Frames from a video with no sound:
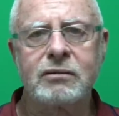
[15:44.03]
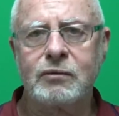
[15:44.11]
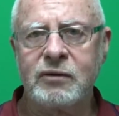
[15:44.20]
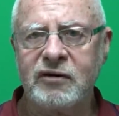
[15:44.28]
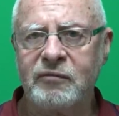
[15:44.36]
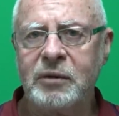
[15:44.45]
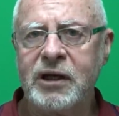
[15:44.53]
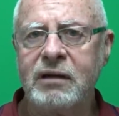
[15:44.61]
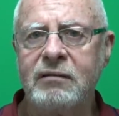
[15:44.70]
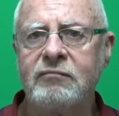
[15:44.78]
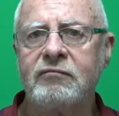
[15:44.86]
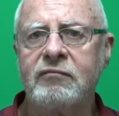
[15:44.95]
would have
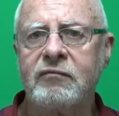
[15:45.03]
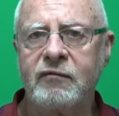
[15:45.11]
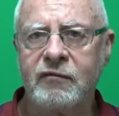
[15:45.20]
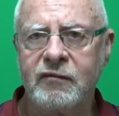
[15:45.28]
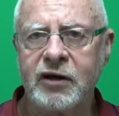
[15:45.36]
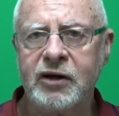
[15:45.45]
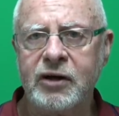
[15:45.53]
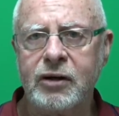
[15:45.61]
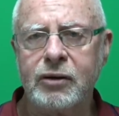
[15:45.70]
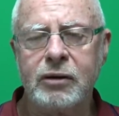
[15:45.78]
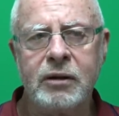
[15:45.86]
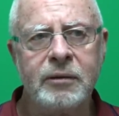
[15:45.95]
been very
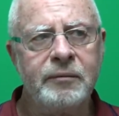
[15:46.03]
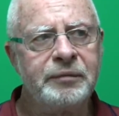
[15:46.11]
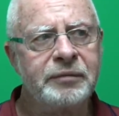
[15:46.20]
good.